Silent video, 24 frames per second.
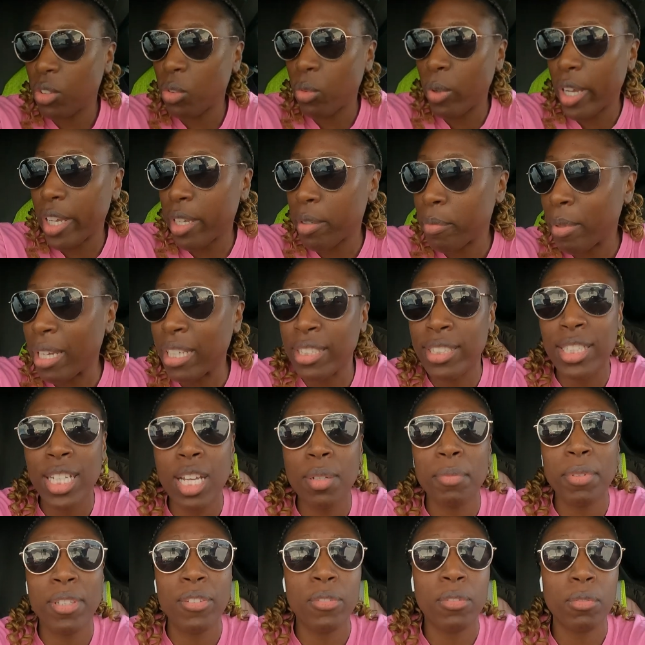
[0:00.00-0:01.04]
to wait. By the
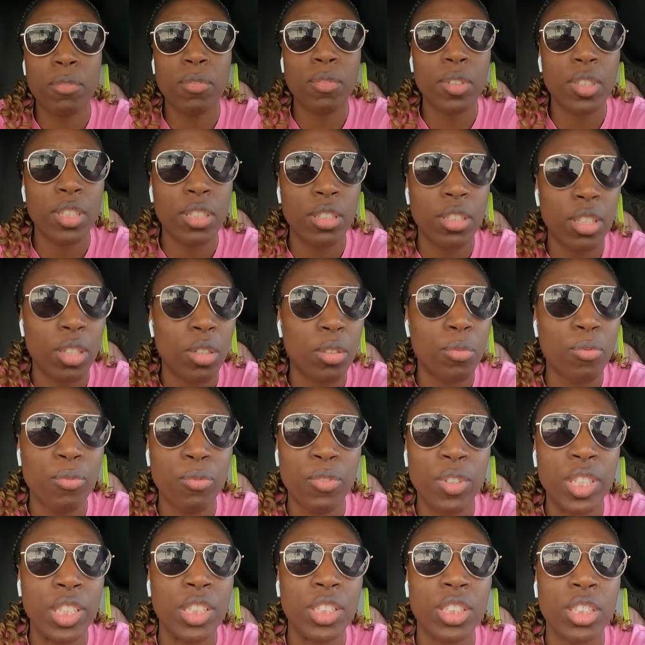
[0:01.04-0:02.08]
time he, you know,
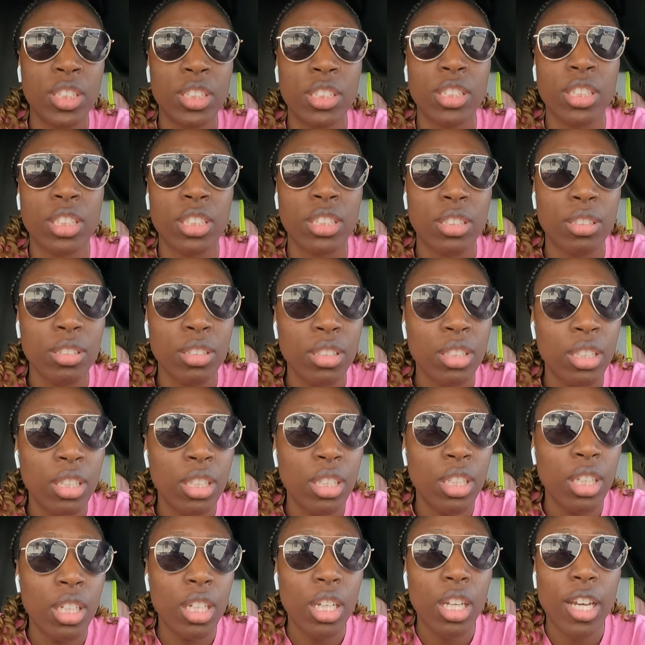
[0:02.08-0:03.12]
finishes and
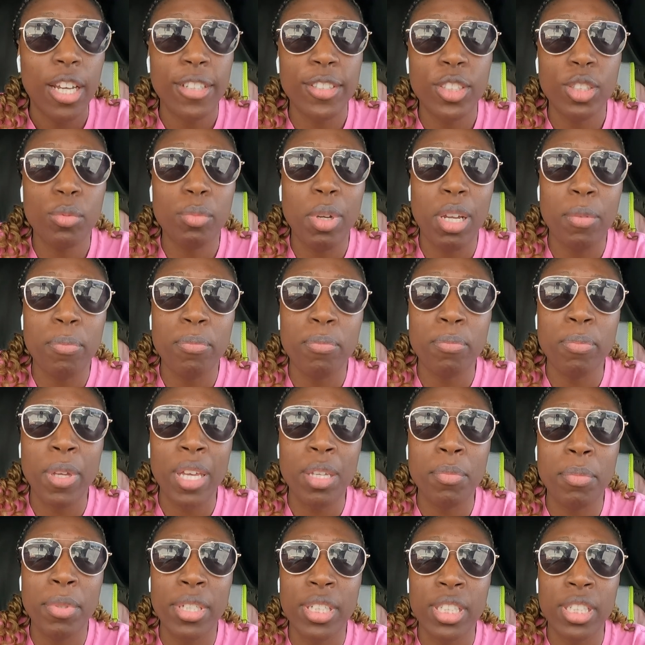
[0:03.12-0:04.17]
I do my
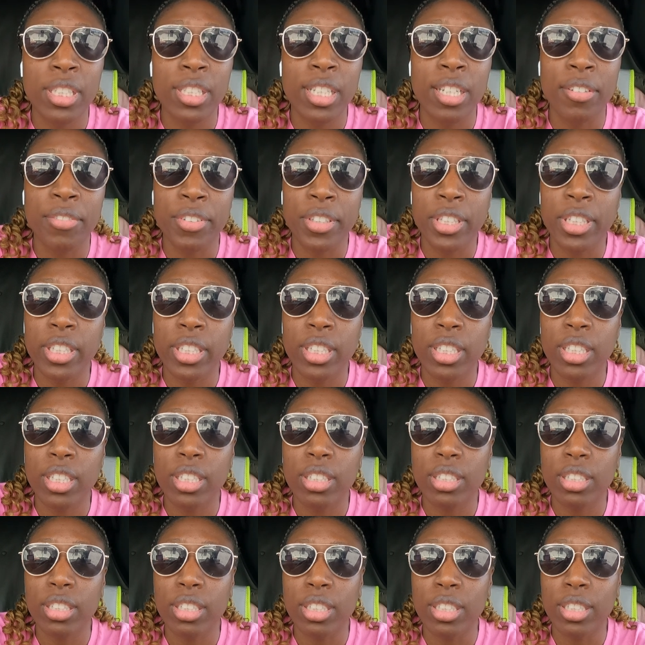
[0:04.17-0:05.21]
payment and everything,
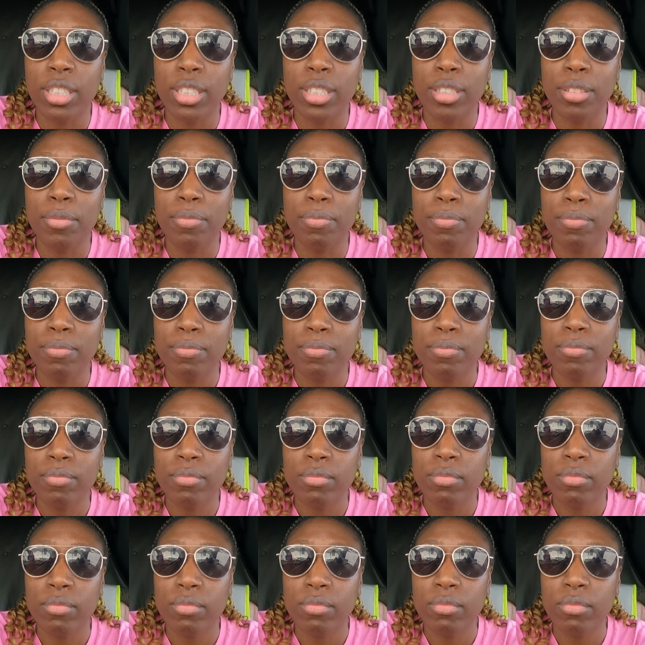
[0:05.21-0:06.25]

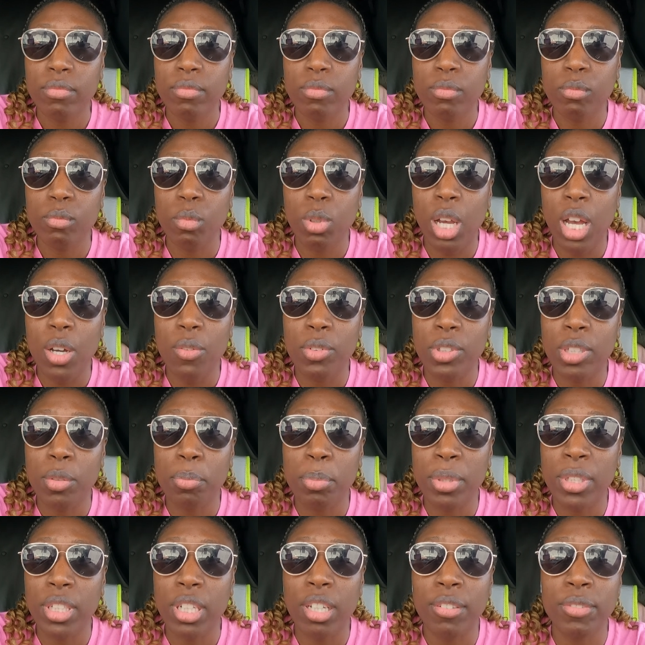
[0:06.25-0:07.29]
I would
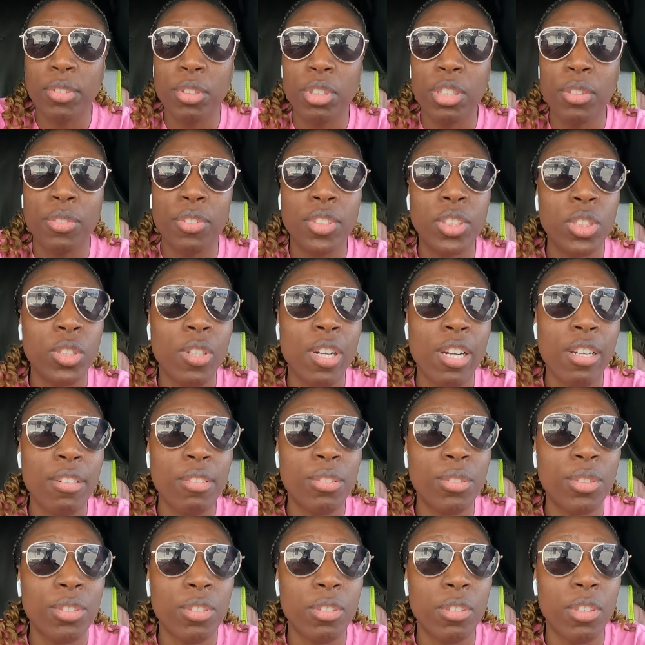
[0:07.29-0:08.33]
have been off duty for 2
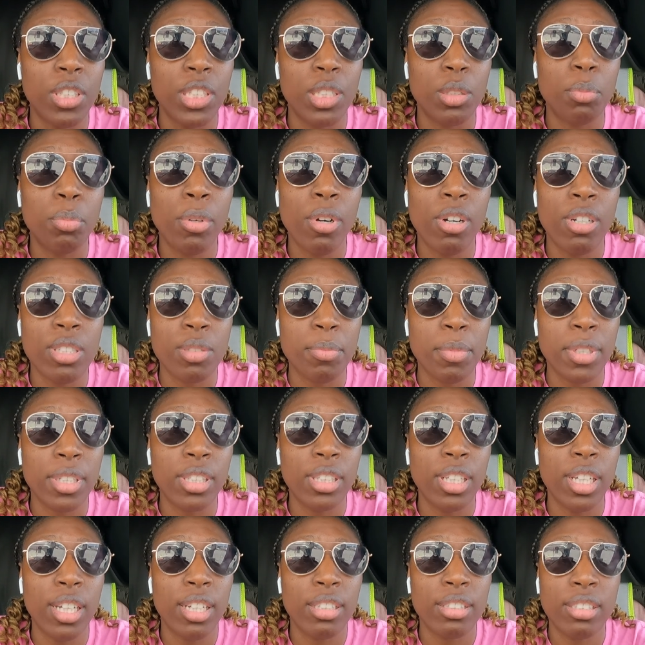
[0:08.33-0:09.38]
hours, so it'll pause my
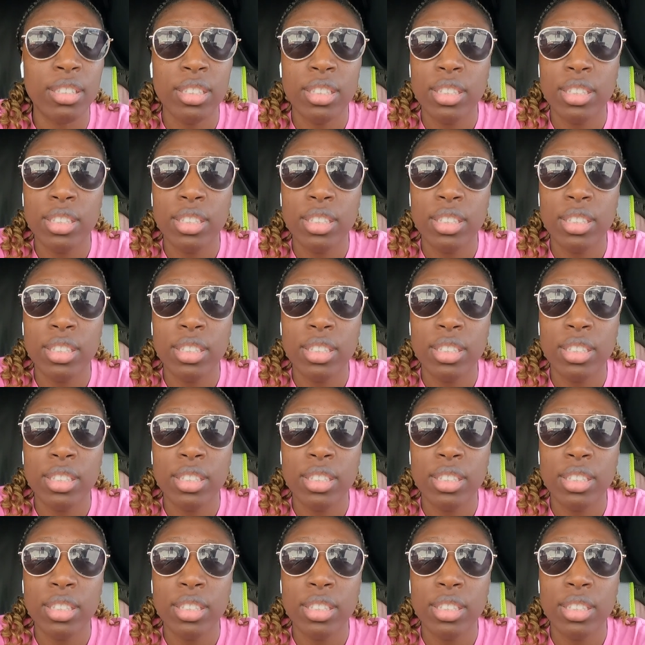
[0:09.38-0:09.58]
clock.